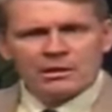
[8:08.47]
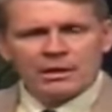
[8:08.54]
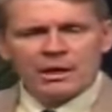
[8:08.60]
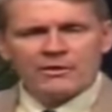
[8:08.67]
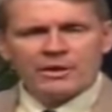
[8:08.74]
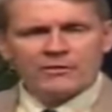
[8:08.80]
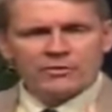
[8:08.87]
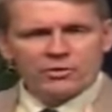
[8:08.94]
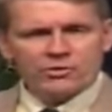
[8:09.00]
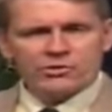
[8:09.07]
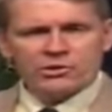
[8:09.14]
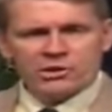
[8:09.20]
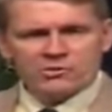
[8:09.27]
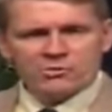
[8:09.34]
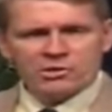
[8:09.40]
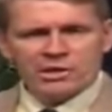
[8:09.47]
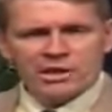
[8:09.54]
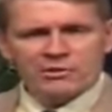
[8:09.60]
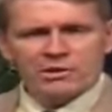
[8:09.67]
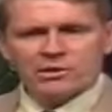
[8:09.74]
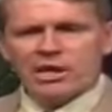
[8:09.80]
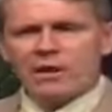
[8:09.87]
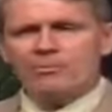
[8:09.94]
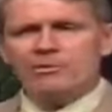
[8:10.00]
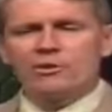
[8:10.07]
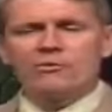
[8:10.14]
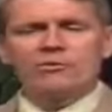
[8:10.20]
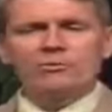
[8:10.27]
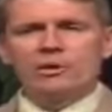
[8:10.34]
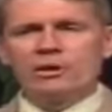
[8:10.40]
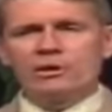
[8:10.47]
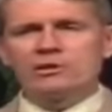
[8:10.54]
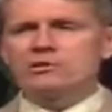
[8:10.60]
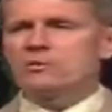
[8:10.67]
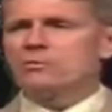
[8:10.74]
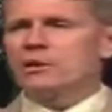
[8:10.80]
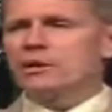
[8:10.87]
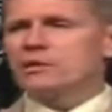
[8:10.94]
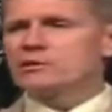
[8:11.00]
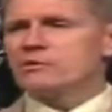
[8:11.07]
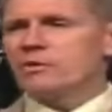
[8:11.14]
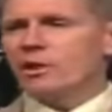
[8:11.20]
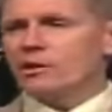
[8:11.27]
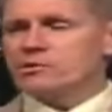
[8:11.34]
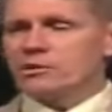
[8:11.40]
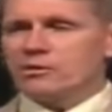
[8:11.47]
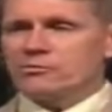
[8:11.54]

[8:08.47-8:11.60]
Now, the evolutionist will tell you this happened over millions and millions of years.